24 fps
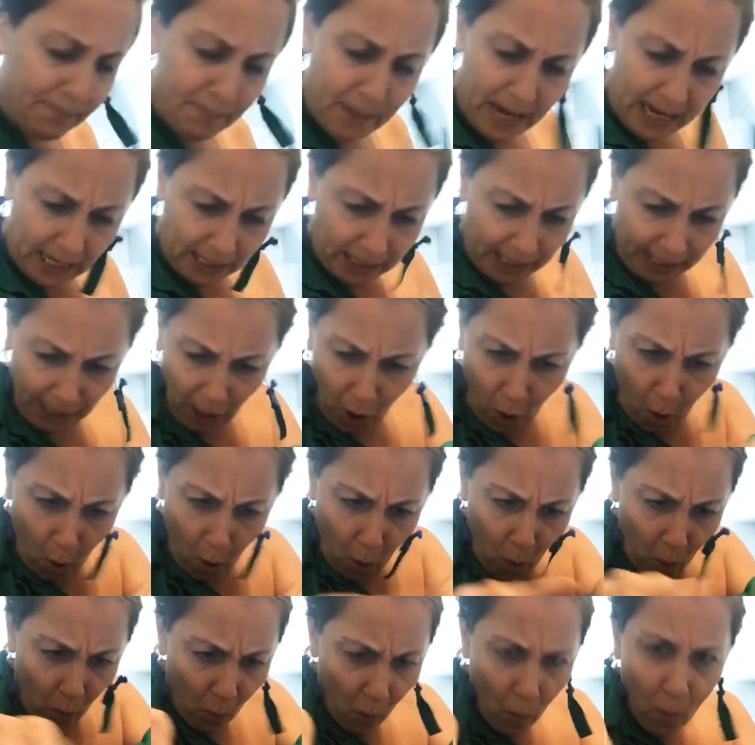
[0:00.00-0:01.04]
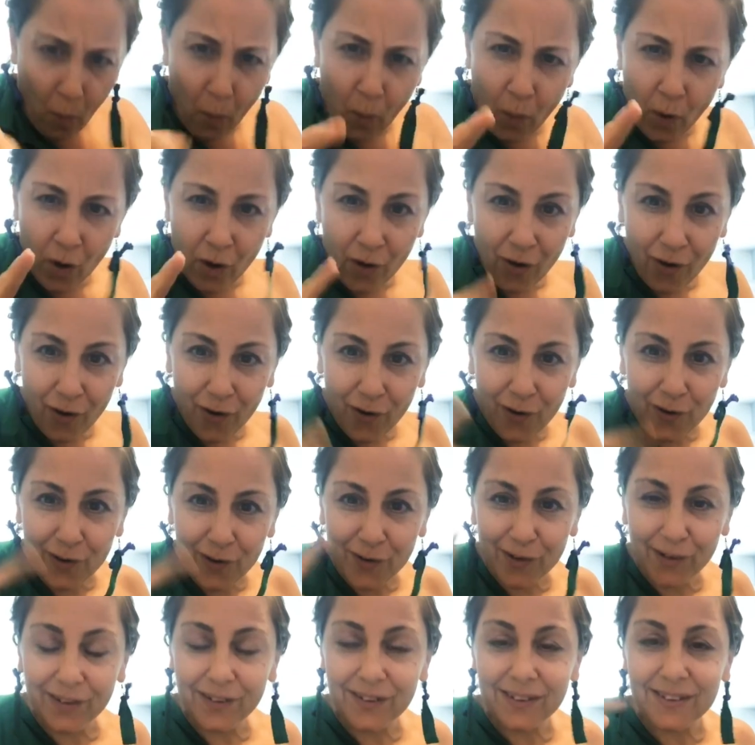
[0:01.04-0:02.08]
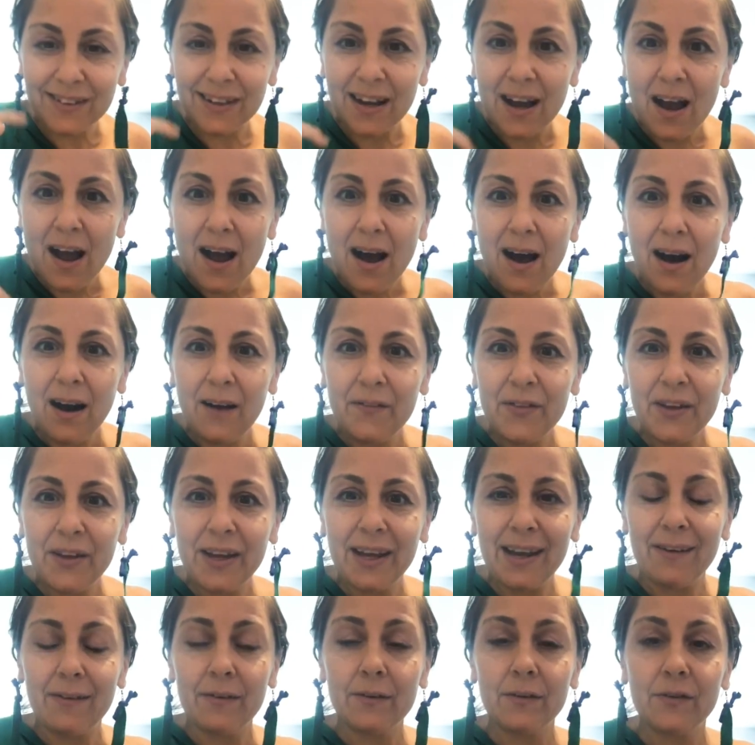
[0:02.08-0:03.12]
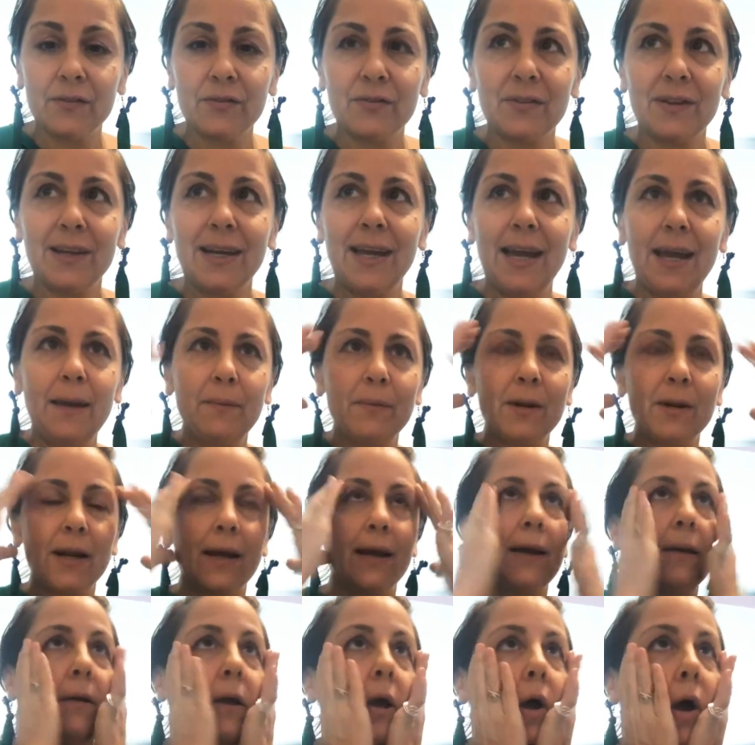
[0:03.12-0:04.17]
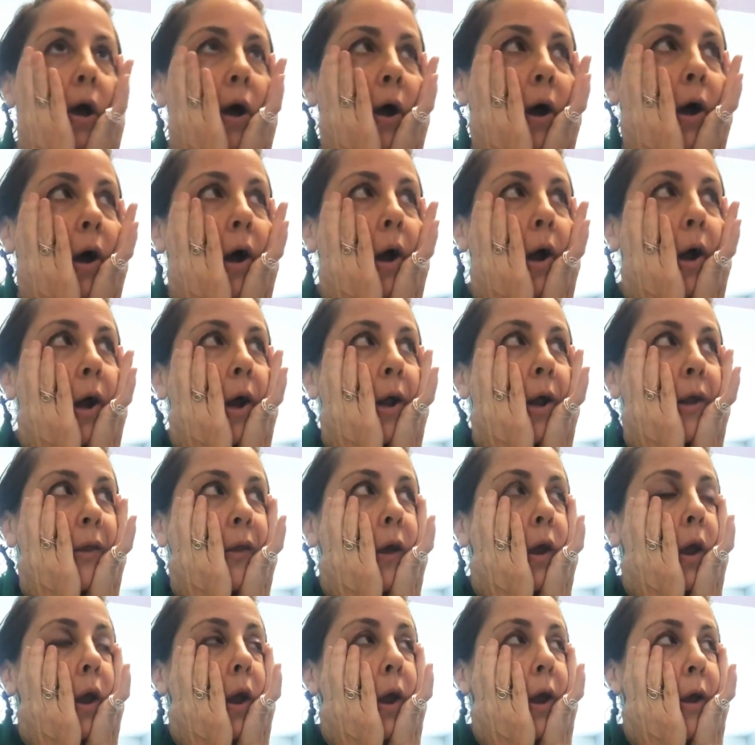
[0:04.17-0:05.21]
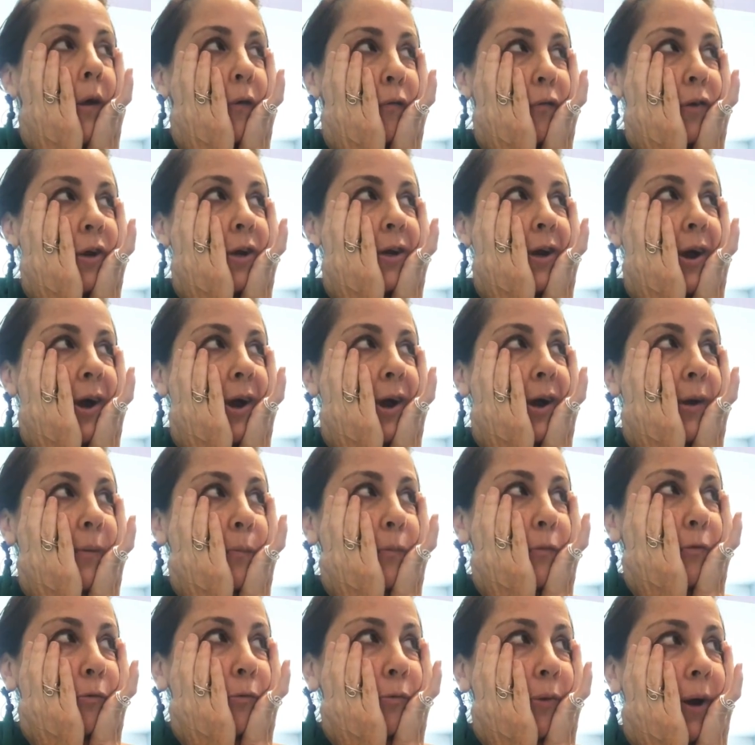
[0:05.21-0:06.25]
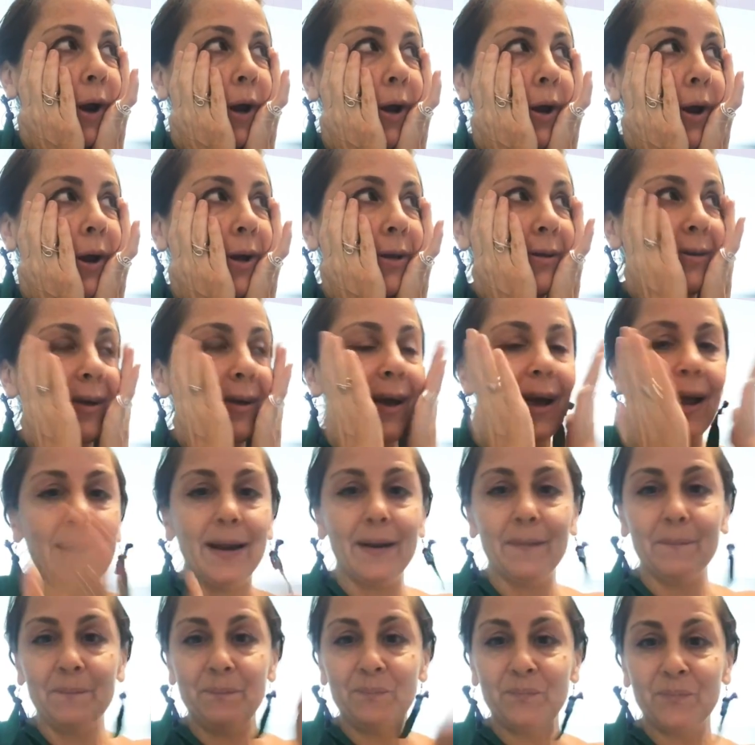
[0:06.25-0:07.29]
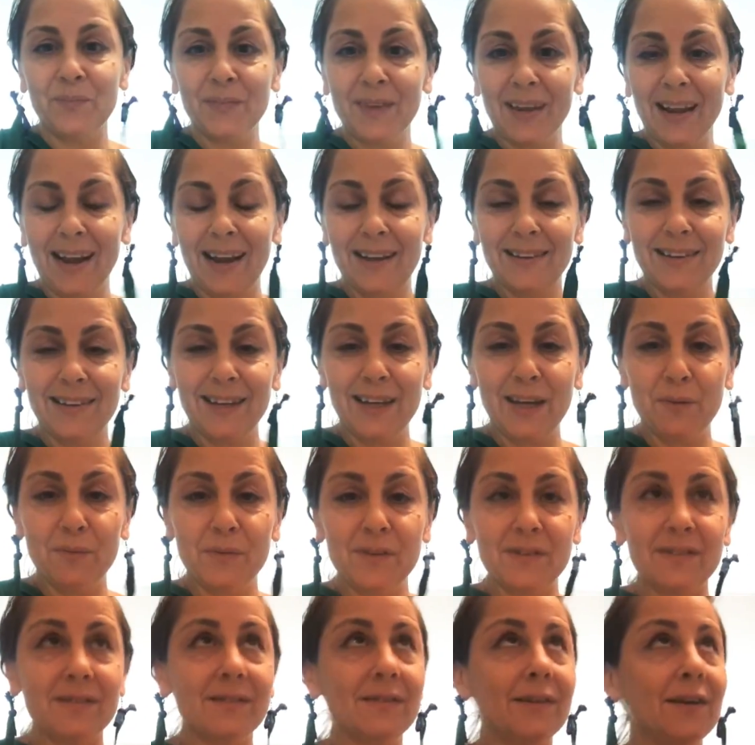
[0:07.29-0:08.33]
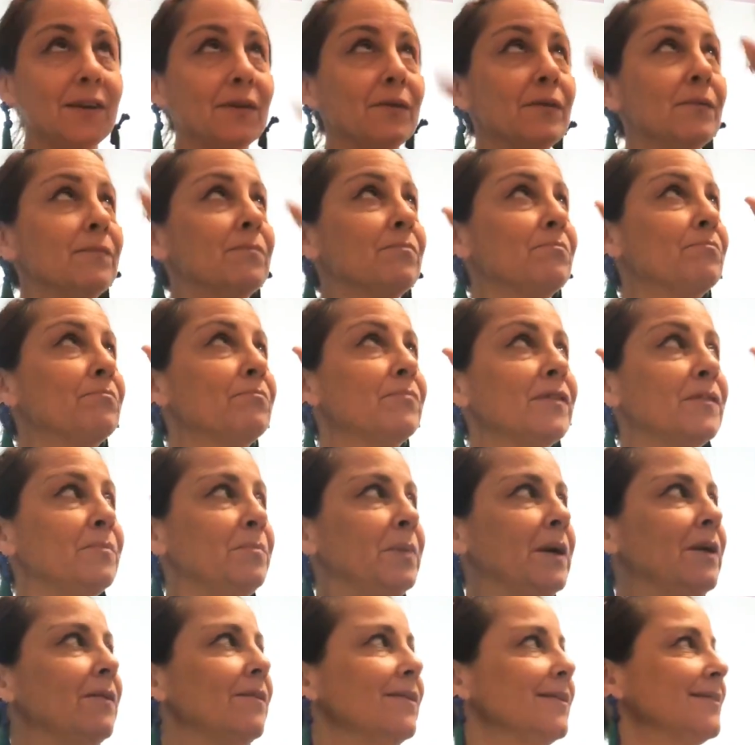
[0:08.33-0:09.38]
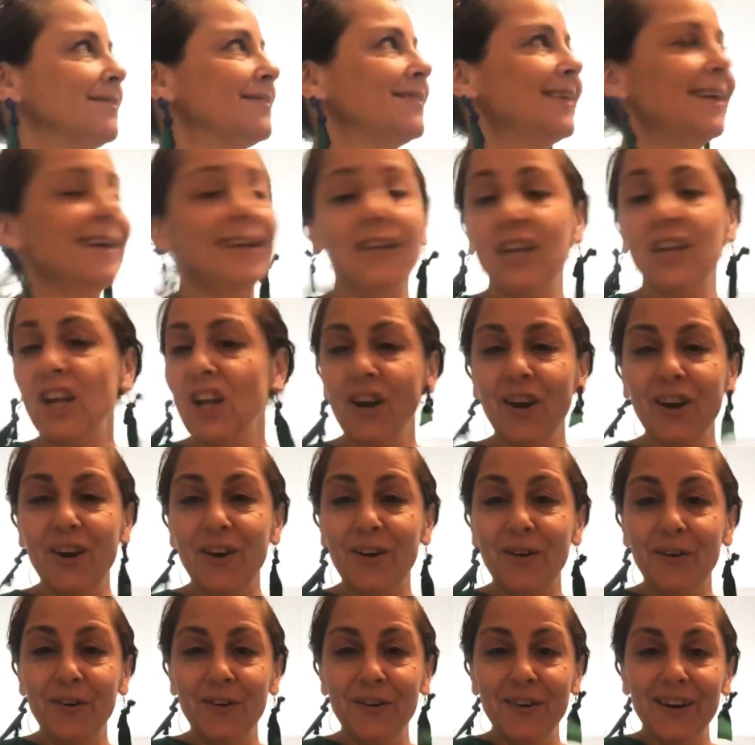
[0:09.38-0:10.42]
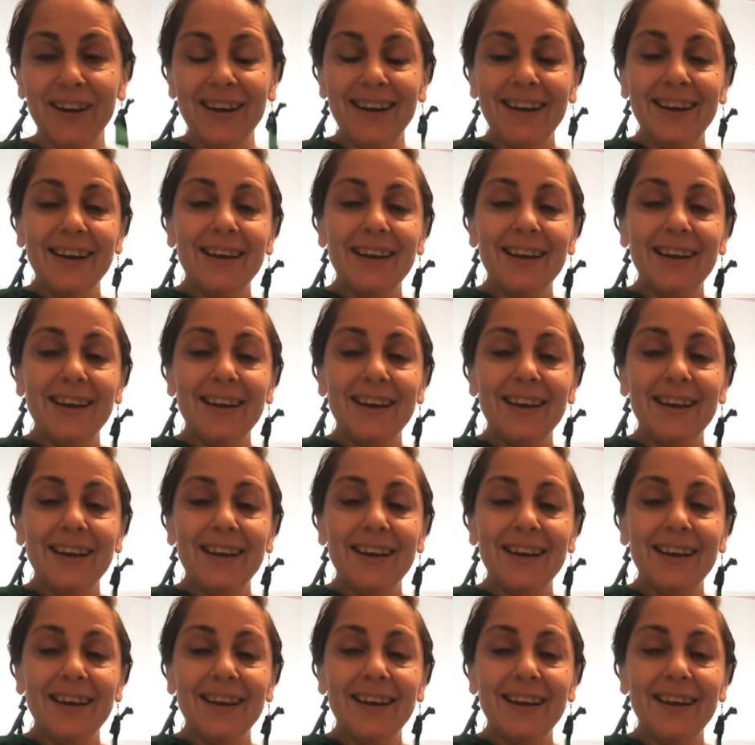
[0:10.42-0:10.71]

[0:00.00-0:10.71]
and made like a whole world of the characters from the game. And I get, like, every time, right on time. I think it was, spirit saying, no.